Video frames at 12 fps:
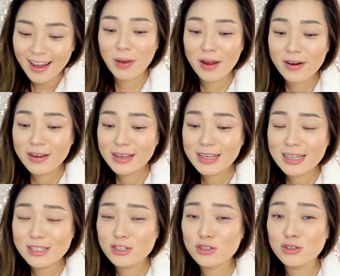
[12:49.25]
Pairing
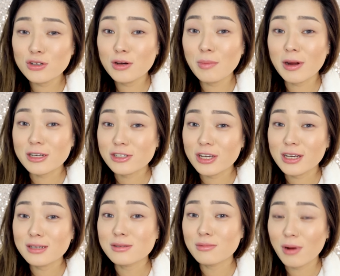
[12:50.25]
it to Marc
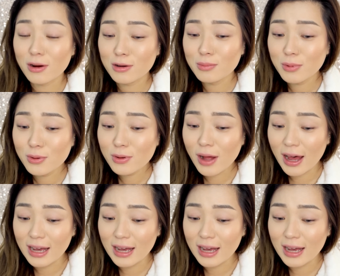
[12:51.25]
Jacobs Remarkable,